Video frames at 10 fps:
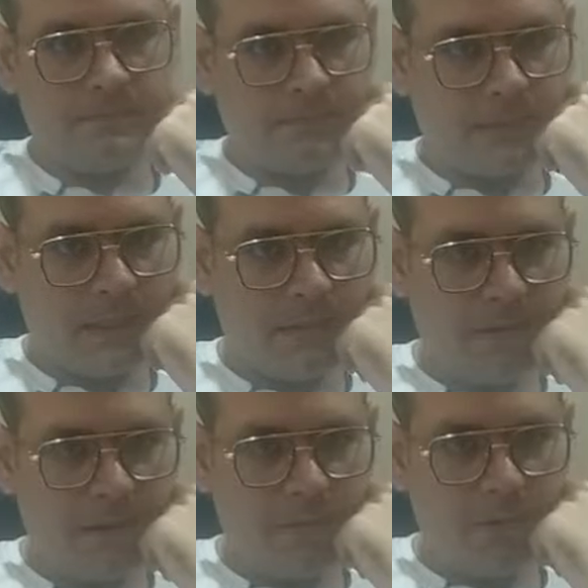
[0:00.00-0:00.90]
If I
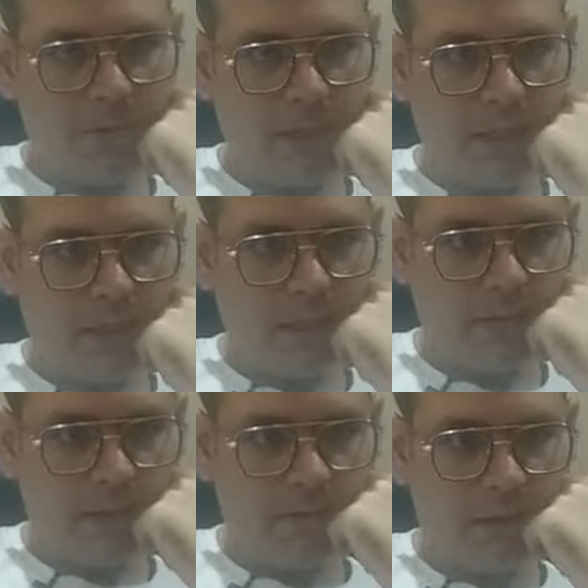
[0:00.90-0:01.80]
move the king here,
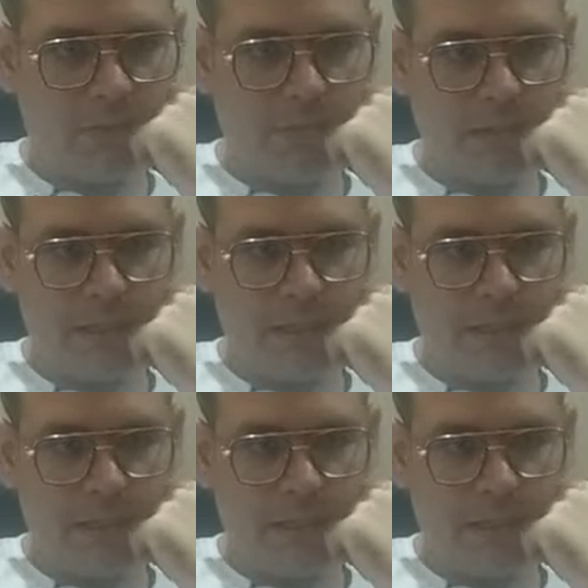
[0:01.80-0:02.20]
what will you play?